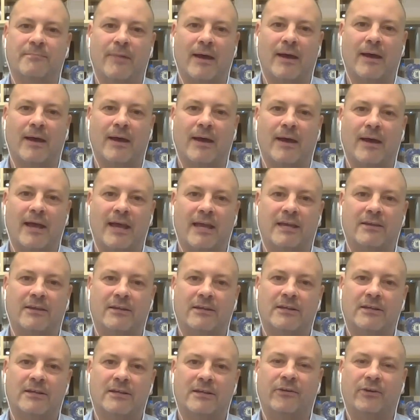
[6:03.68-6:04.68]
Yes, they
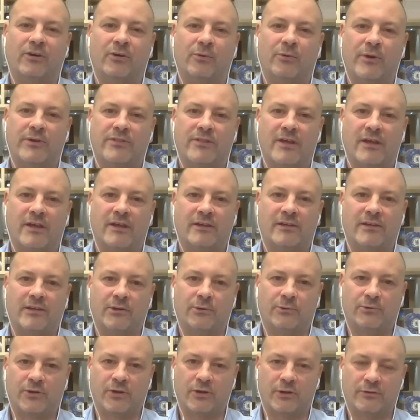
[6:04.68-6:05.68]
may fiddle with their
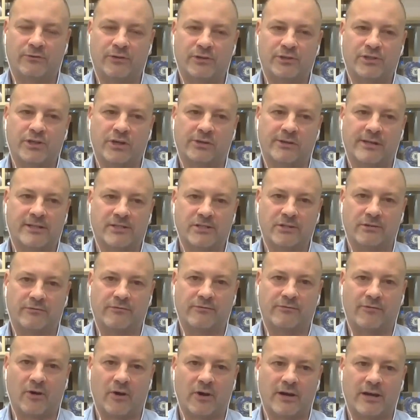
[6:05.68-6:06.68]
yield curve control. That's
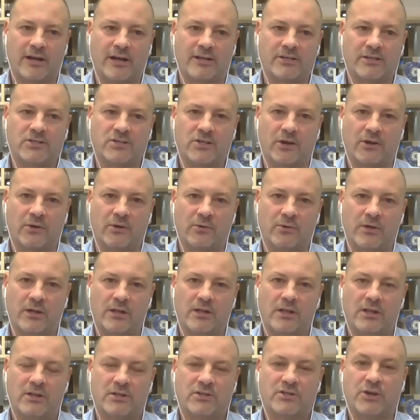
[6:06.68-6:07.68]
on Friday. So
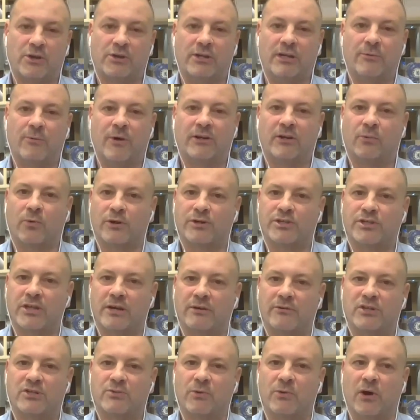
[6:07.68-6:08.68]
certainly one to watch
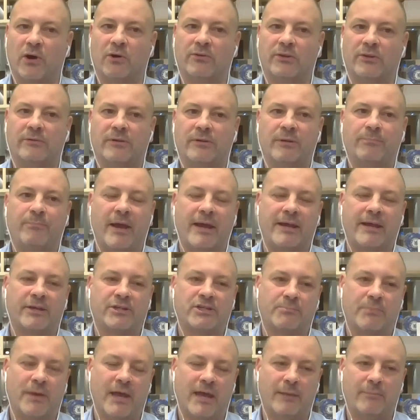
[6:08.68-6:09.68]
there as well. I mean, Bank of
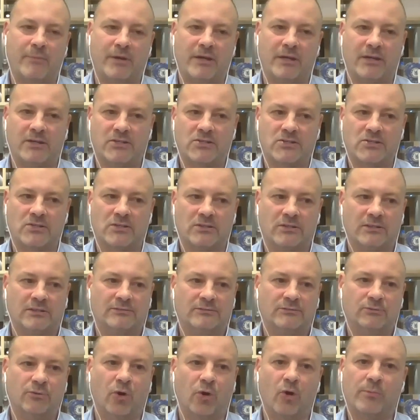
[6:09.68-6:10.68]
Japan meetings
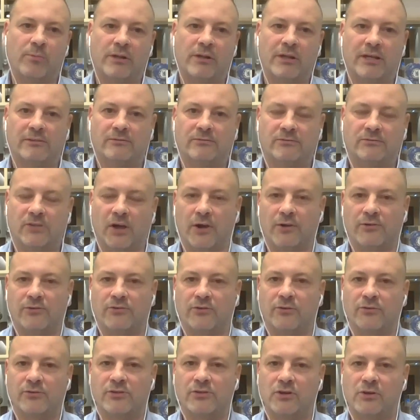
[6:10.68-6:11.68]
normally
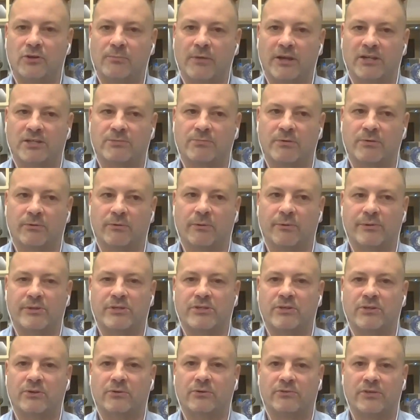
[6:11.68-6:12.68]
don't do too much, but what we
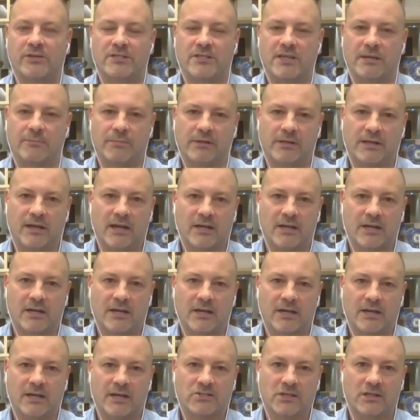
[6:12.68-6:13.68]
saw December last
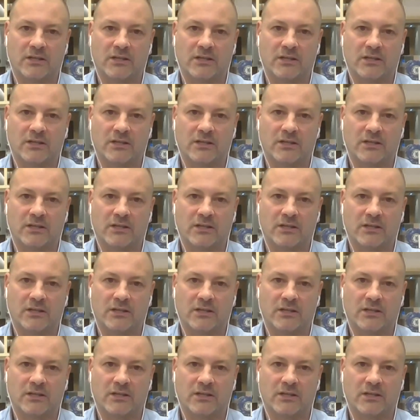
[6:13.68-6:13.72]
